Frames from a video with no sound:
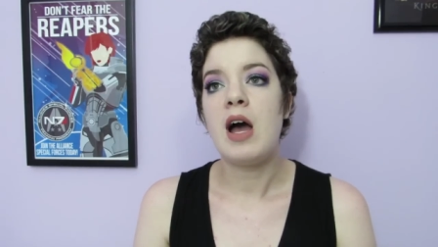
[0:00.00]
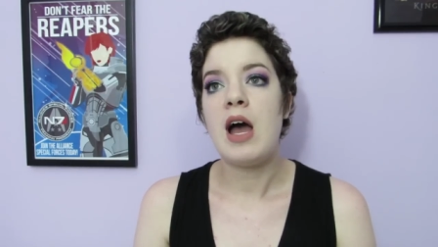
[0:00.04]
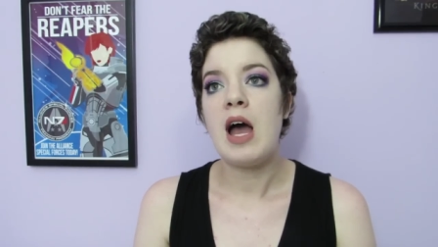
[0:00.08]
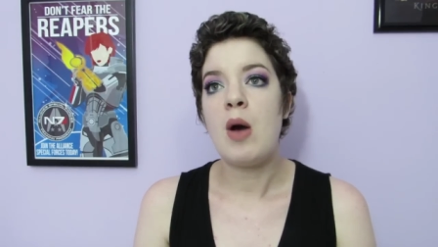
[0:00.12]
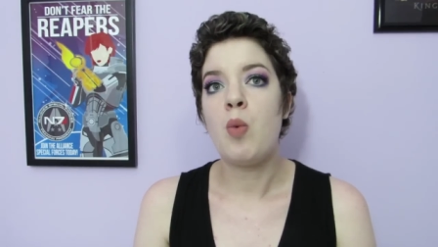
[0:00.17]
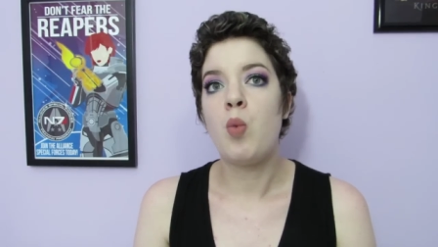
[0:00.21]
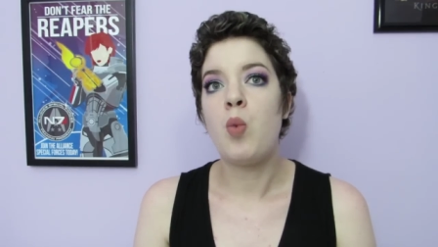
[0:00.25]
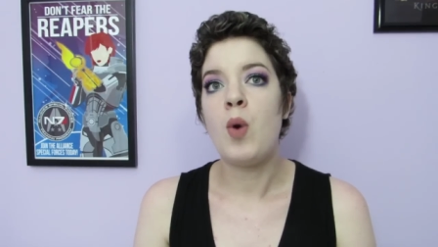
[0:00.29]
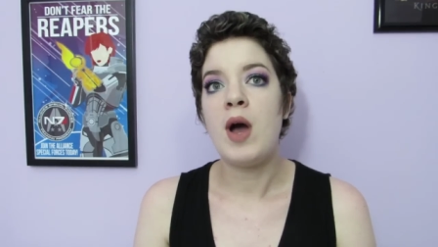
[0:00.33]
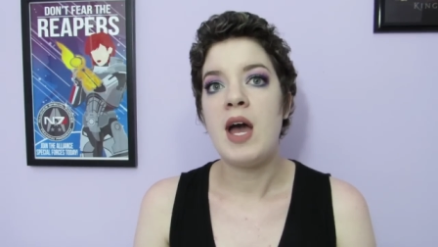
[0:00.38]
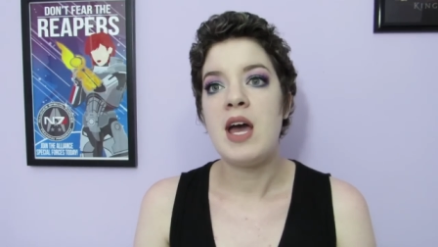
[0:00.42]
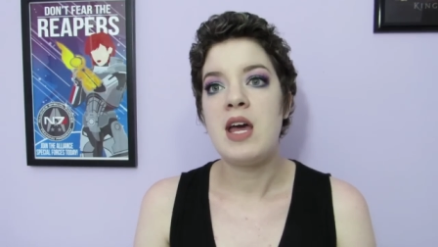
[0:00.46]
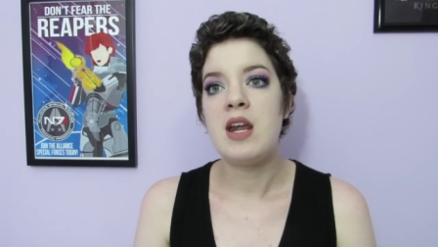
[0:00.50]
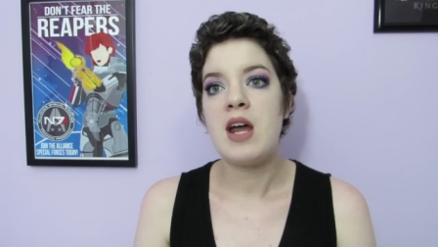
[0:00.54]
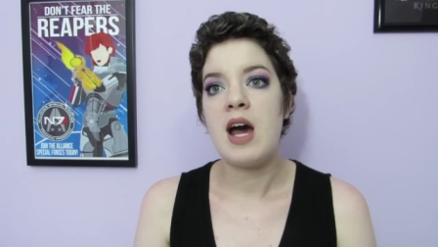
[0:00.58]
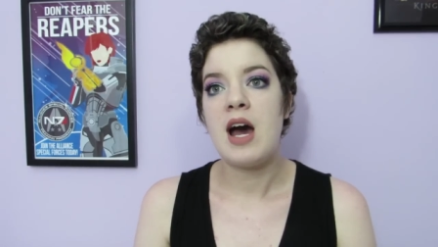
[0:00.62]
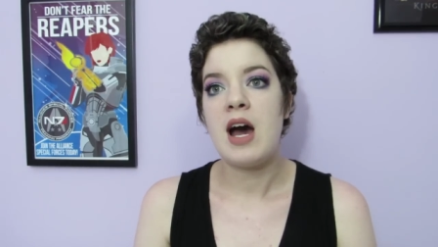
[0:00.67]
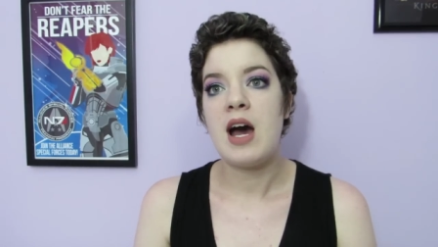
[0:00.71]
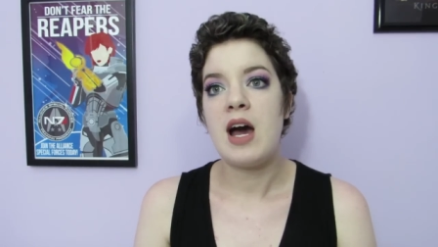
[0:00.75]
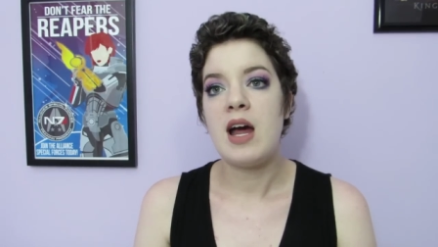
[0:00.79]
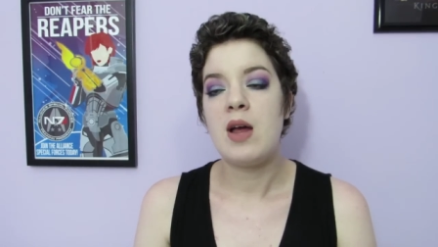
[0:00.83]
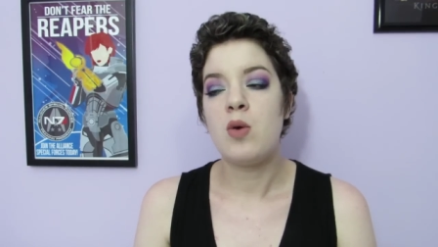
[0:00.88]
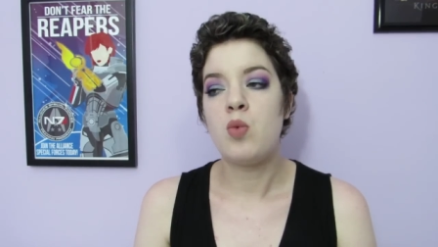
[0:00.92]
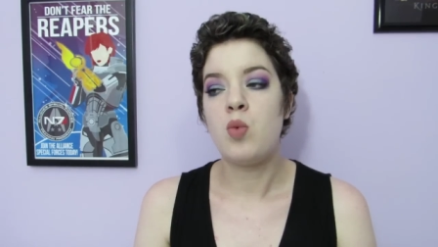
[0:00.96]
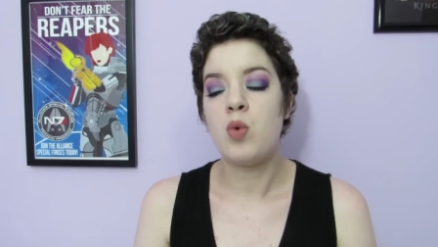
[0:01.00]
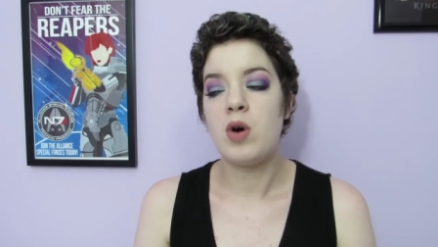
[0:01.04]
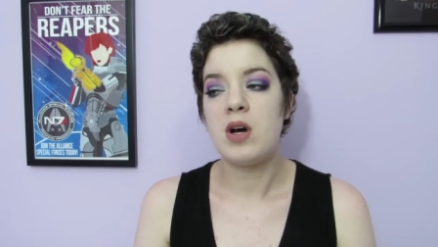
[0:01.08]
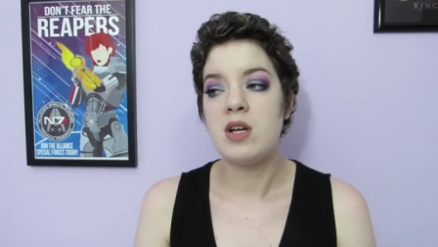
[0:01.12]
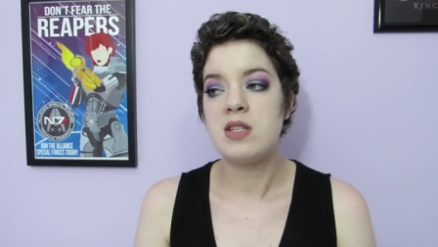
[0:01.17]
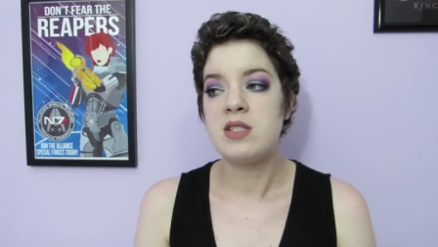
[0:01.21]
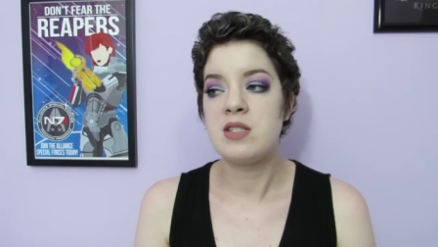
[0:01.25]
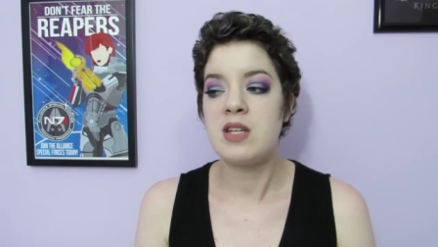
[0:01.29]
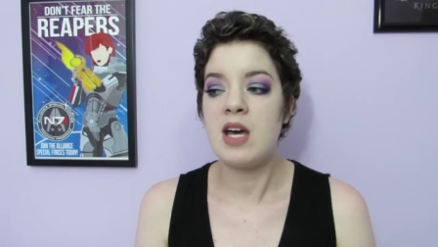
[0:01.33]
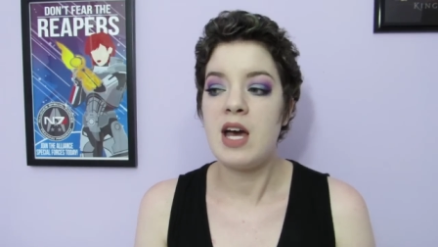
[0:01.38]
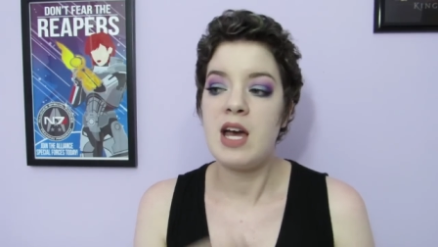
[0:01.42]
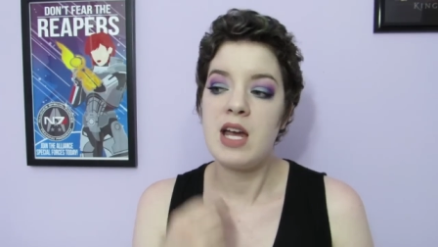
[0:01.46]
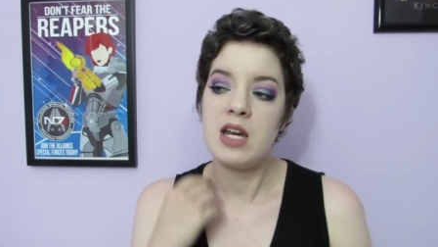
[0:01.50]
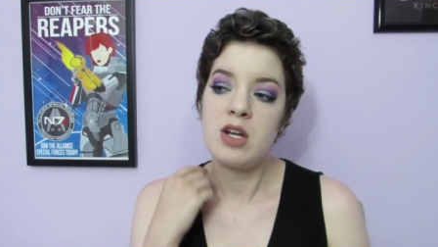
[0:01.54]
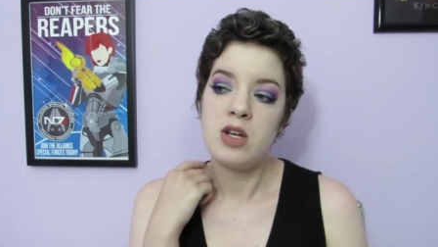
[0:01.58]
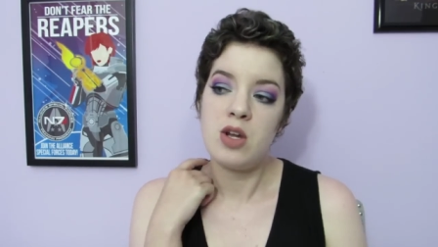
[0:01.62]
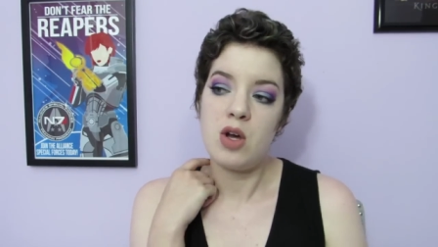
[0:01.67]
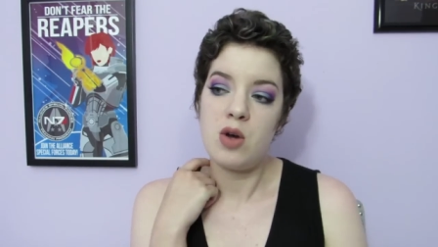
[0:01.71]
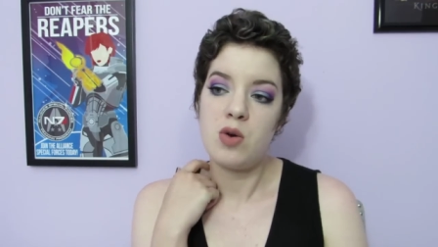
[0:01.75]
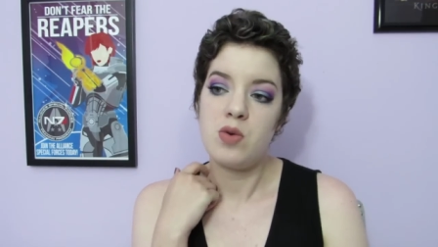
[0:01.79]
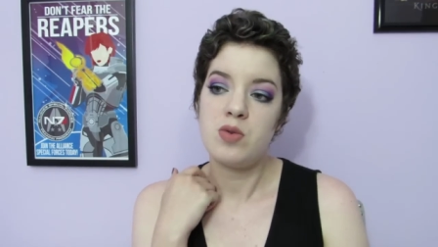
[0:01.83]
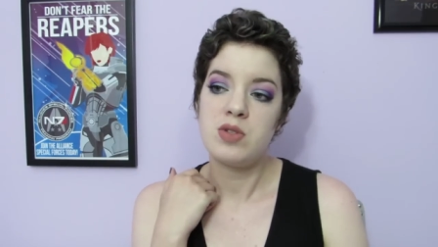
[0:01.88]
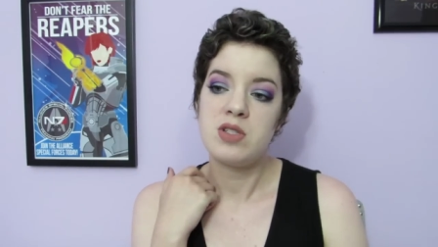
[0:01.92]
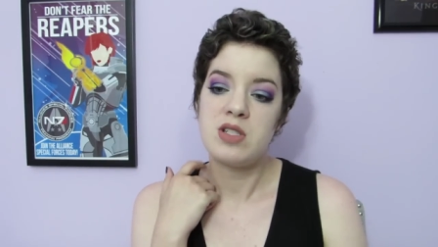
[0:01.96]
When I was
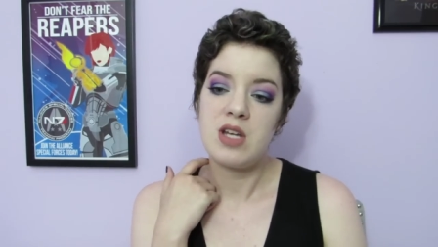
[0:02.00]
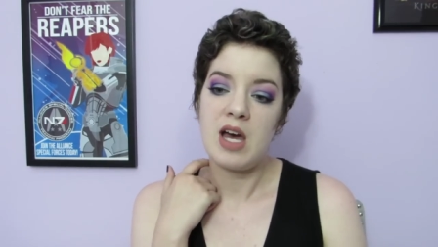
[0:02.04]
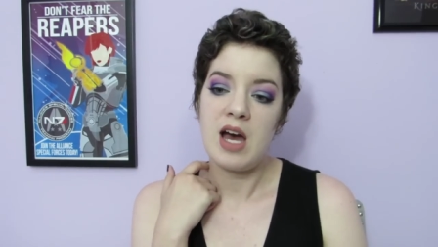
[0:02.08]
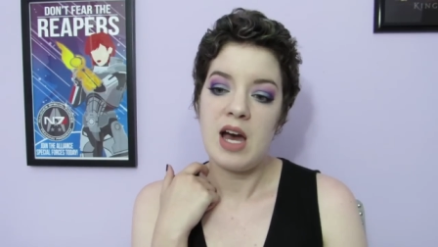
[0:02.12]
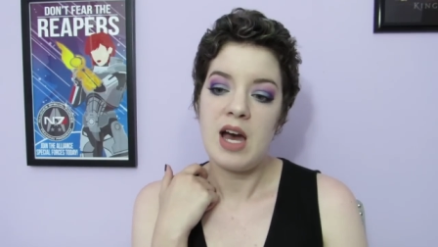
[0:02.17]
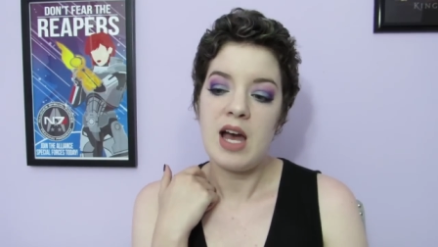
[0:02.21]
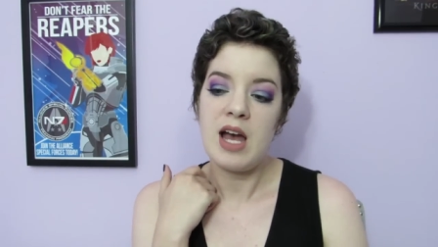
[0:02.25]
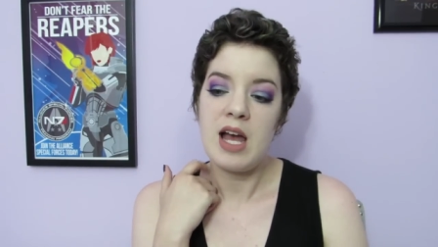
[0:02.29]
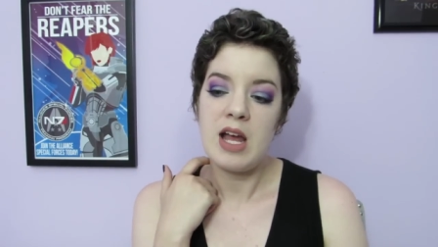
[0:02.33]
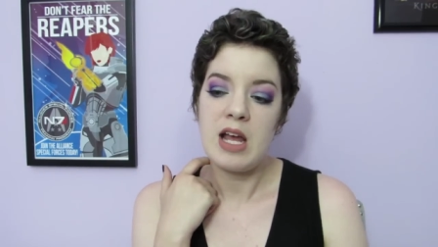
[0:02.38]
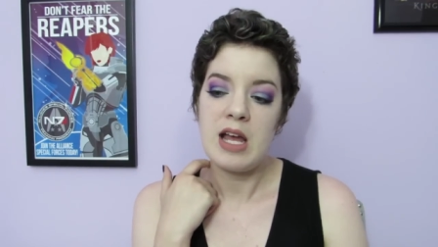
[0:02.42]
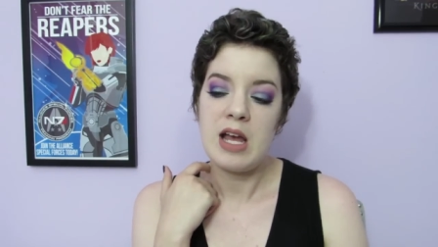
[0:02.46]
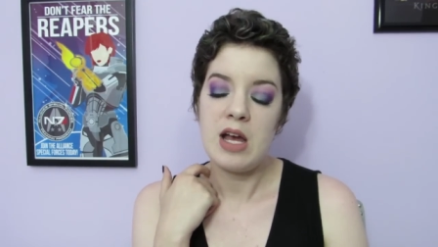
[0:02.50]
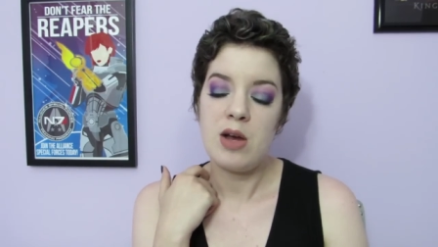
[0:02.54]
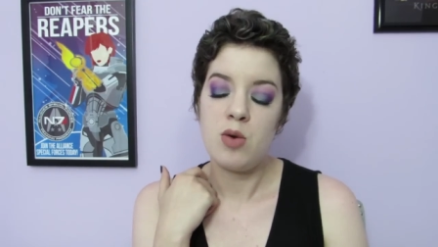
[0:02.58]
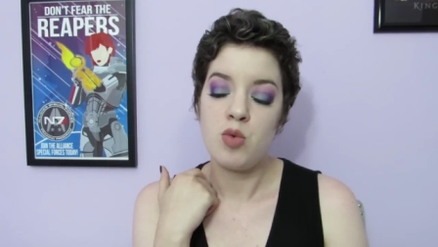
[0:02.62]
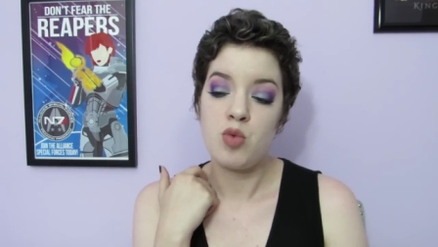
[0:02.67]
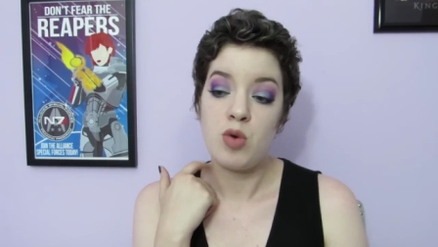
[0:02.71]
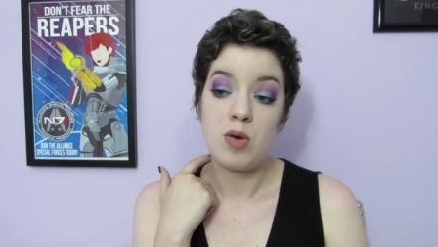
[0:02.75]
diagnosed, I